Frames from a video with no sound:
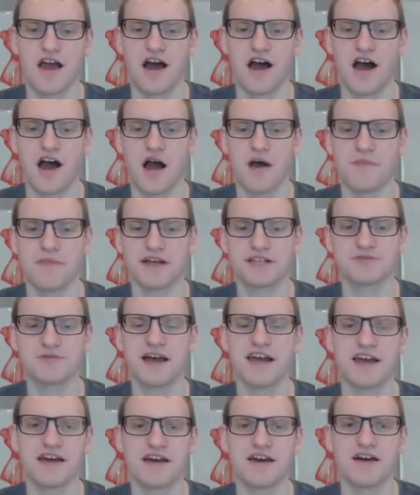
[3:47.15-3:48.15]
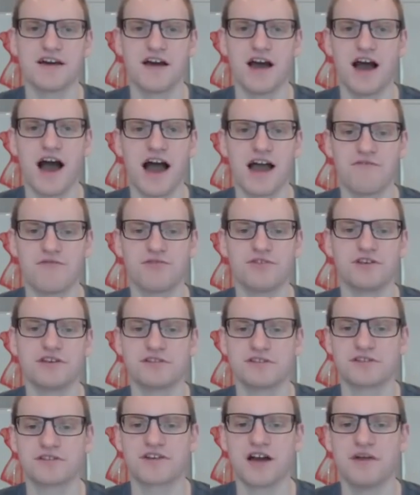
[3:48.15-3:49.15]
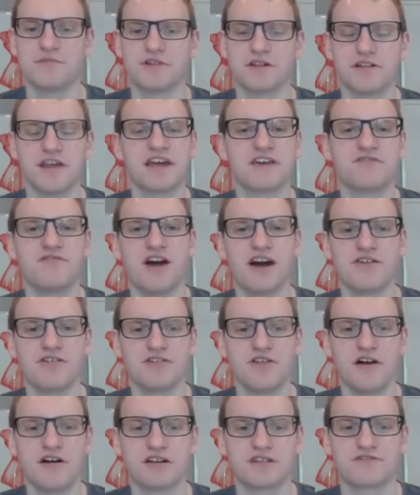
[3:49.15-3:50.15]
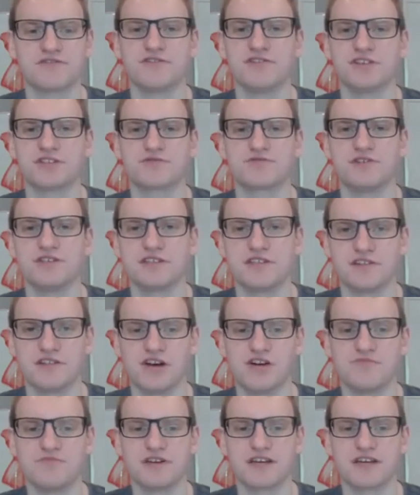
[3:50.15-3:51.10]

That's why I've really come to like Viral Launch for this reason alone,